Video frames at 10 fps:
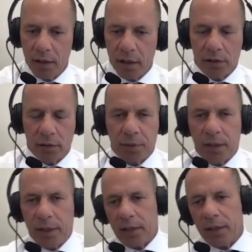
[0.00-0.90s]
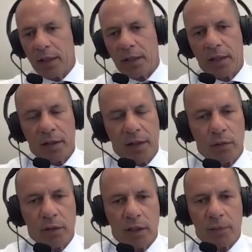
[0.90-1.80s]
to play. And, I, and that, that
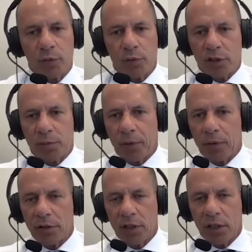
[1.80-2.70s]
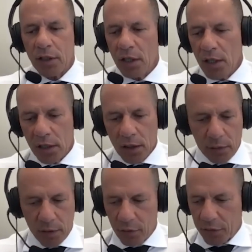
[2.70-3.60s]
only comes with experience. And, you know,
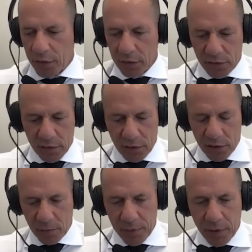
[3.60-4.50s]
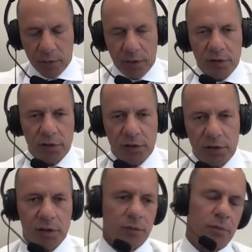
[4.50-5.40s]
another thing that's disappeared is,
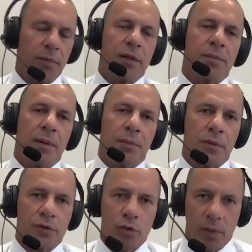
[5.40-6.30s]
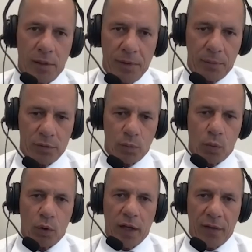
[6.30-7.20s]
you know, for many people, too many people is
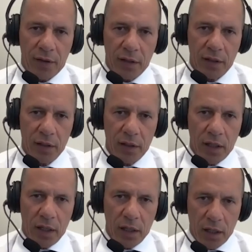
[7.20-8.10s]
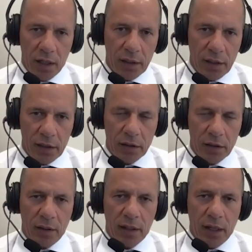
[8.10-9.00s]
work ethic. Uh, and, and, you
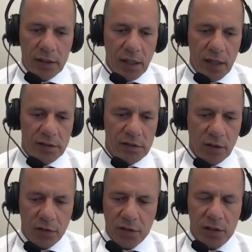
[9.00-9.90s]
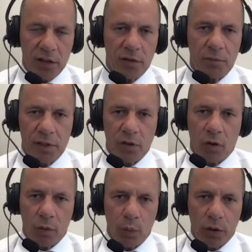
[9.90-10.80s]
know, I, I still think nothing beats
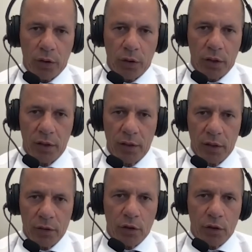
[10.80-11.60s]
hard work. You